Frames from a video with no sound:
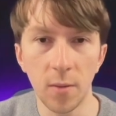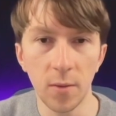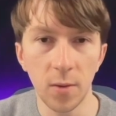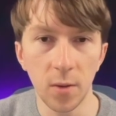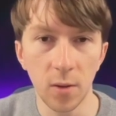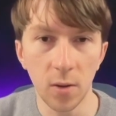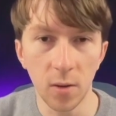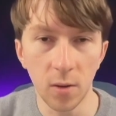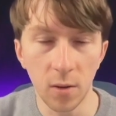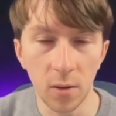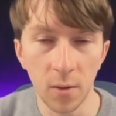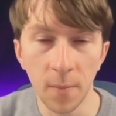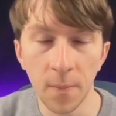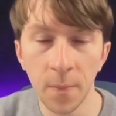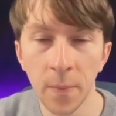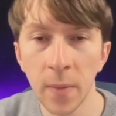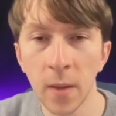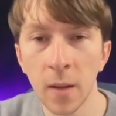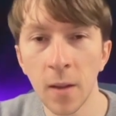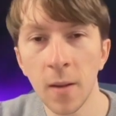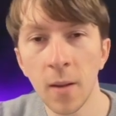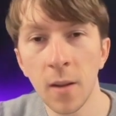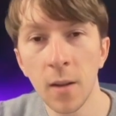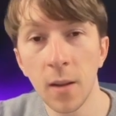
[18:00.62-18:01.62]
the call.
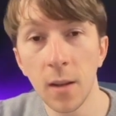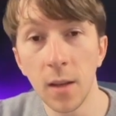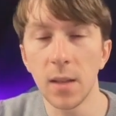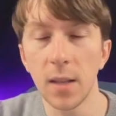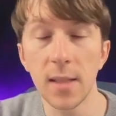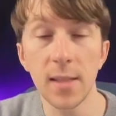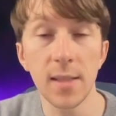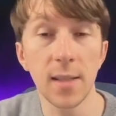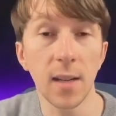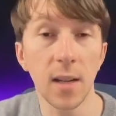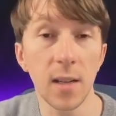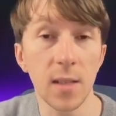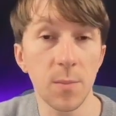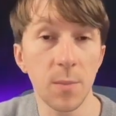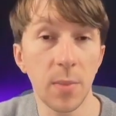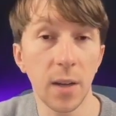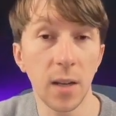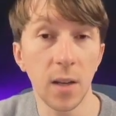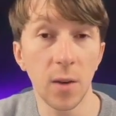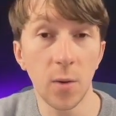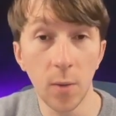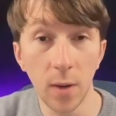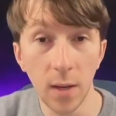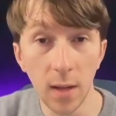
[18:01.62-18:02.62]
It starts
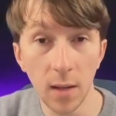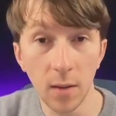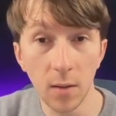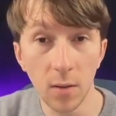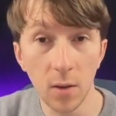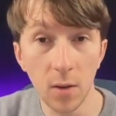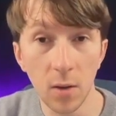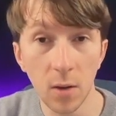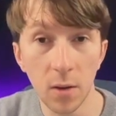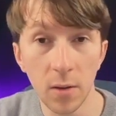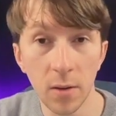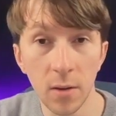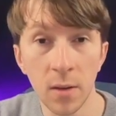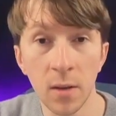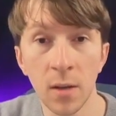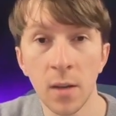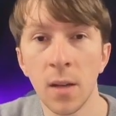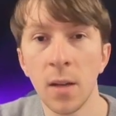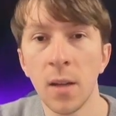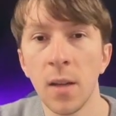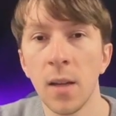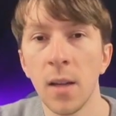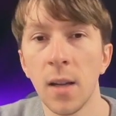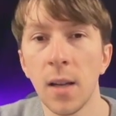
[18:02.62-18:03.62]
by greeting the caller
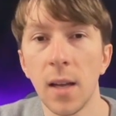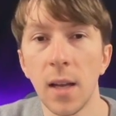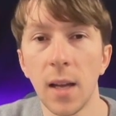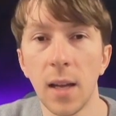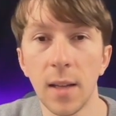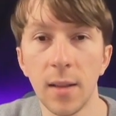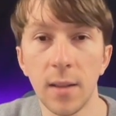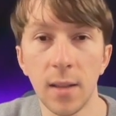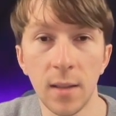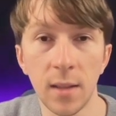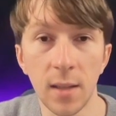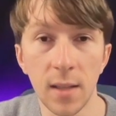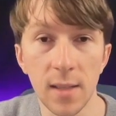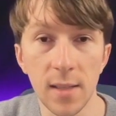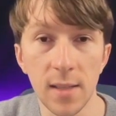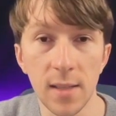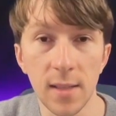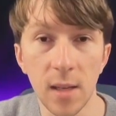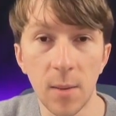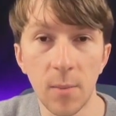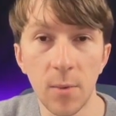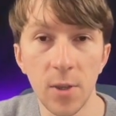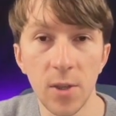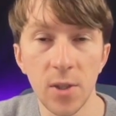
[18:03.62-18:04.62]
and then
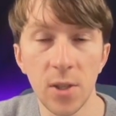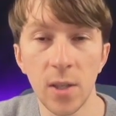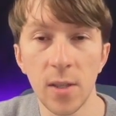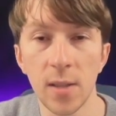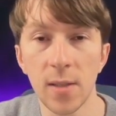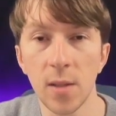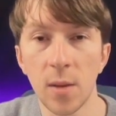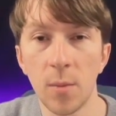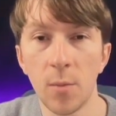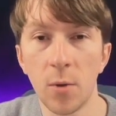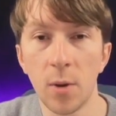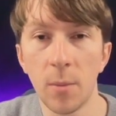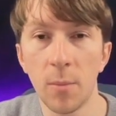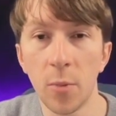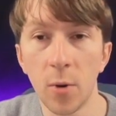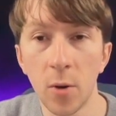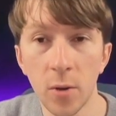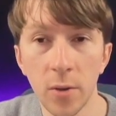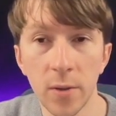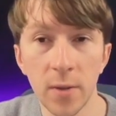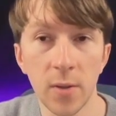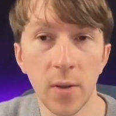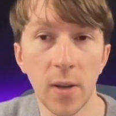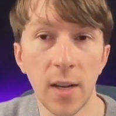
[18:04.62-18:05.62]
establishing some
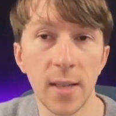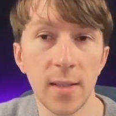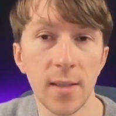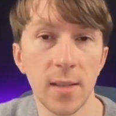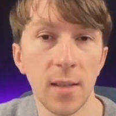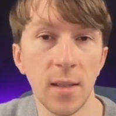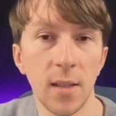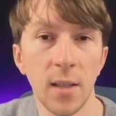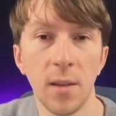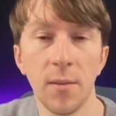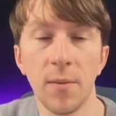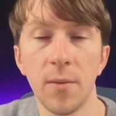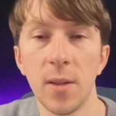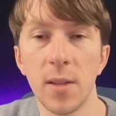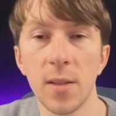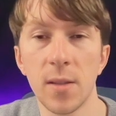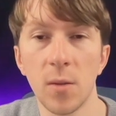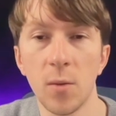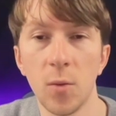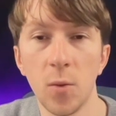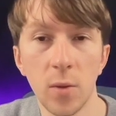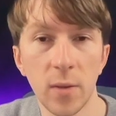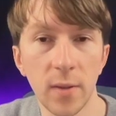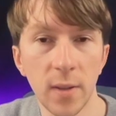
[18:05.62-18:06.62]
rapport, so asking if it's a
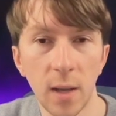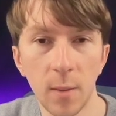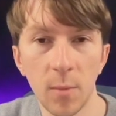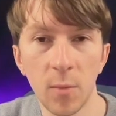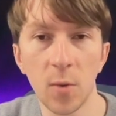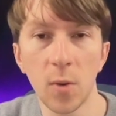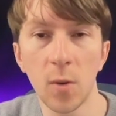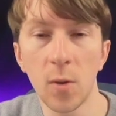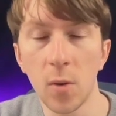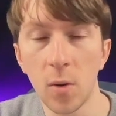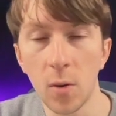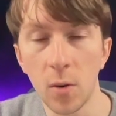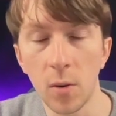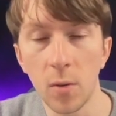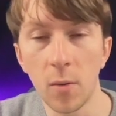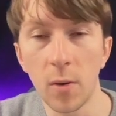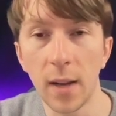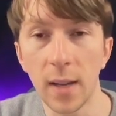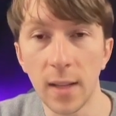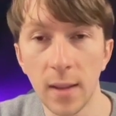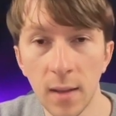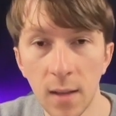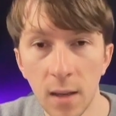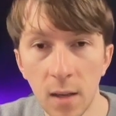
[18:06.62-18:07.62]
good time to call
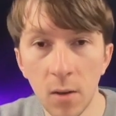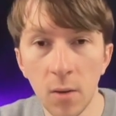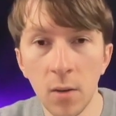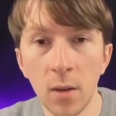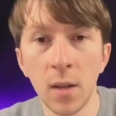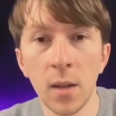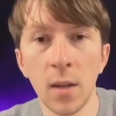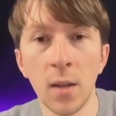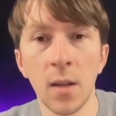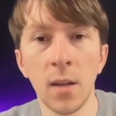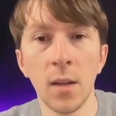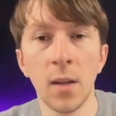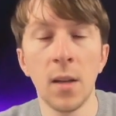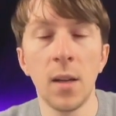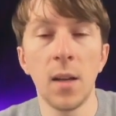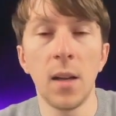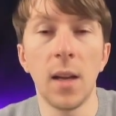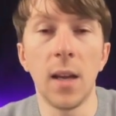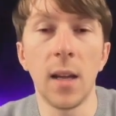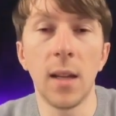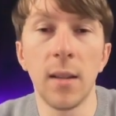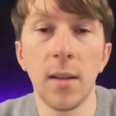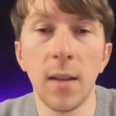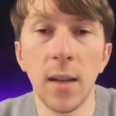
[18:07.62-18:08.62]
right now.
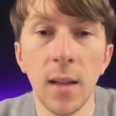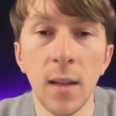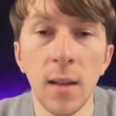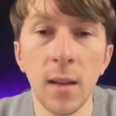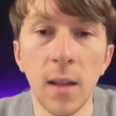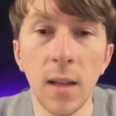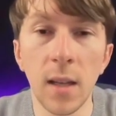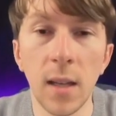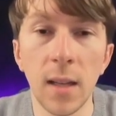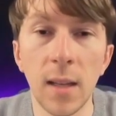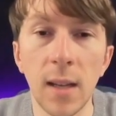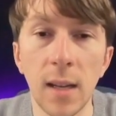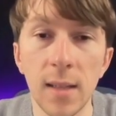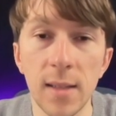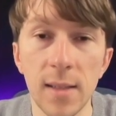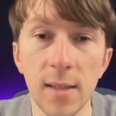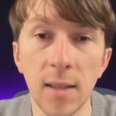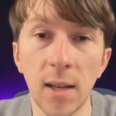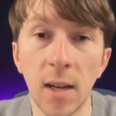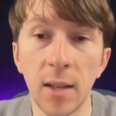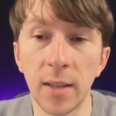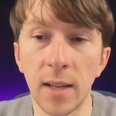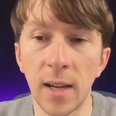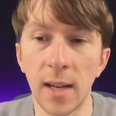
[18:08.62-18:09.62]
And then it
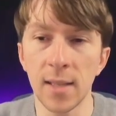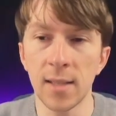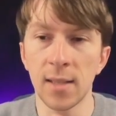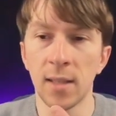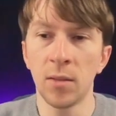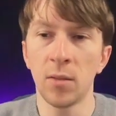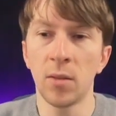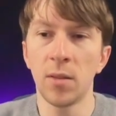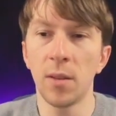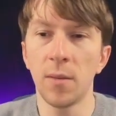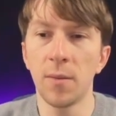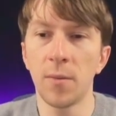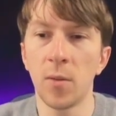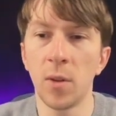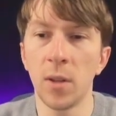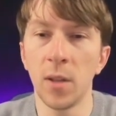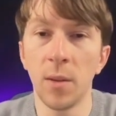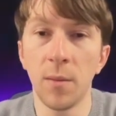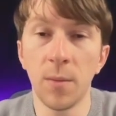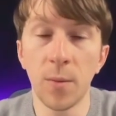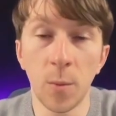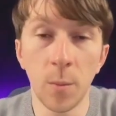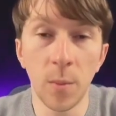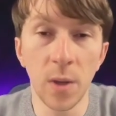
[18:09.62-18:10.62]
starts asking the different
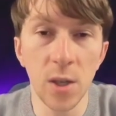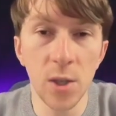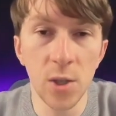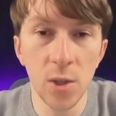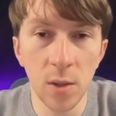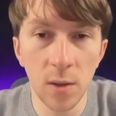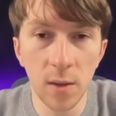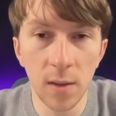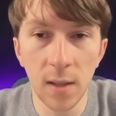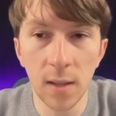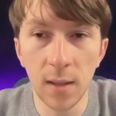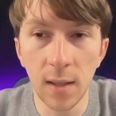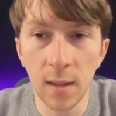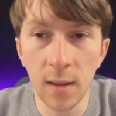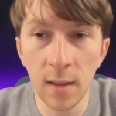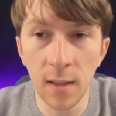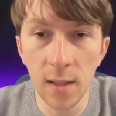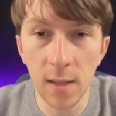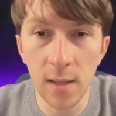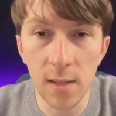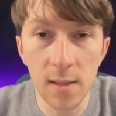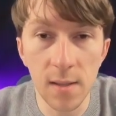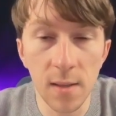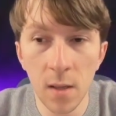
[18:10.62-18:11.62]
information that it
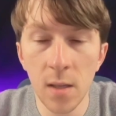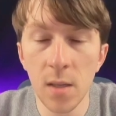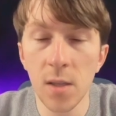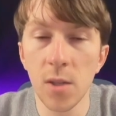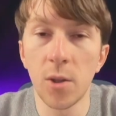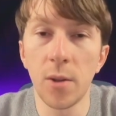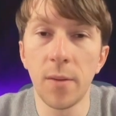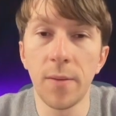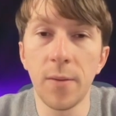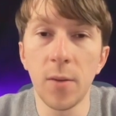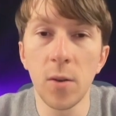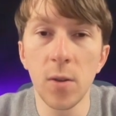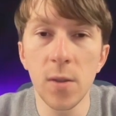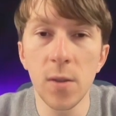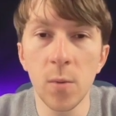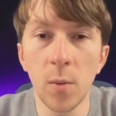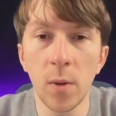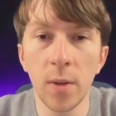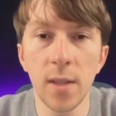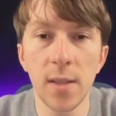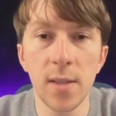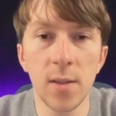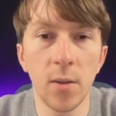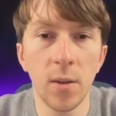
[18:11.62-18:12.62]
needs. So the first
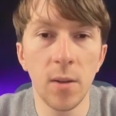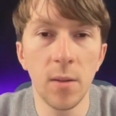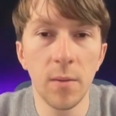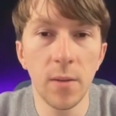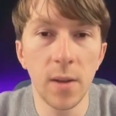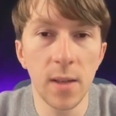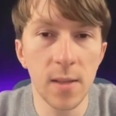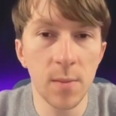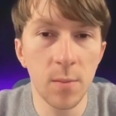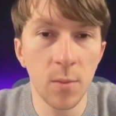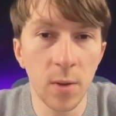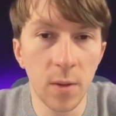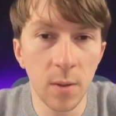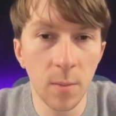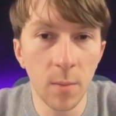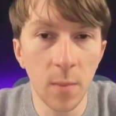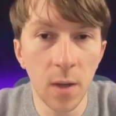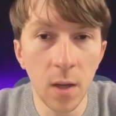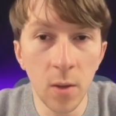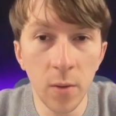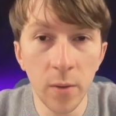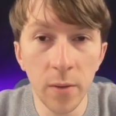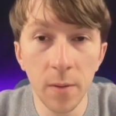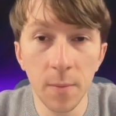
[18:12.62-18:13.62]
one is the investment
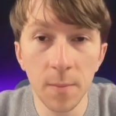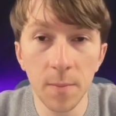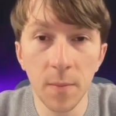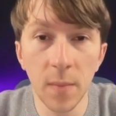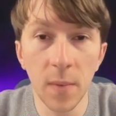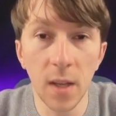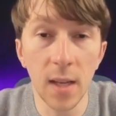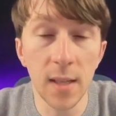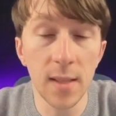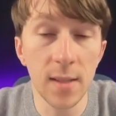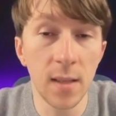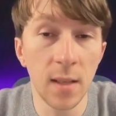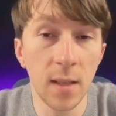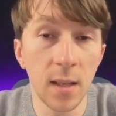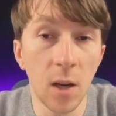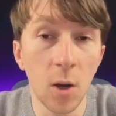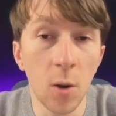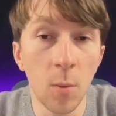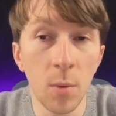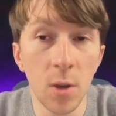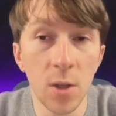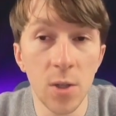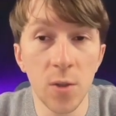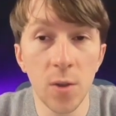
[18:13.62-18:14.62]
amount, asking how
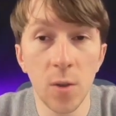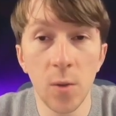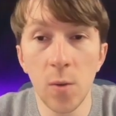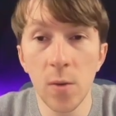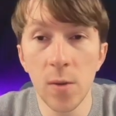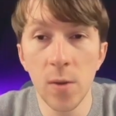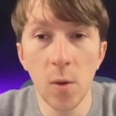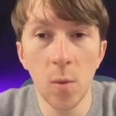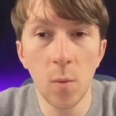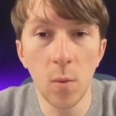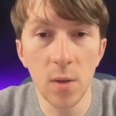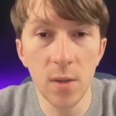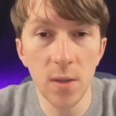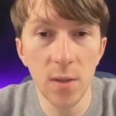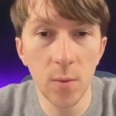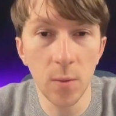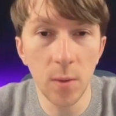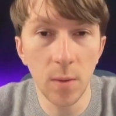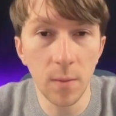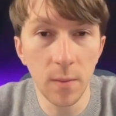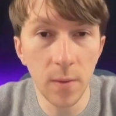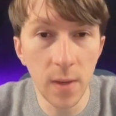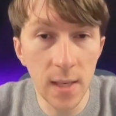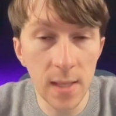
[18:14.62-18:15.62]
much the user wants to
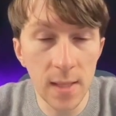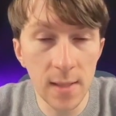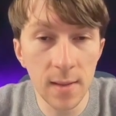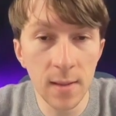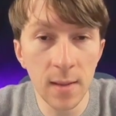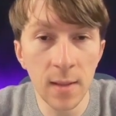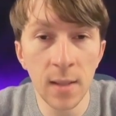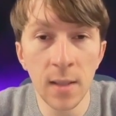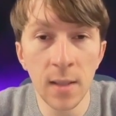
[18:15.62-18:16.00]
invest.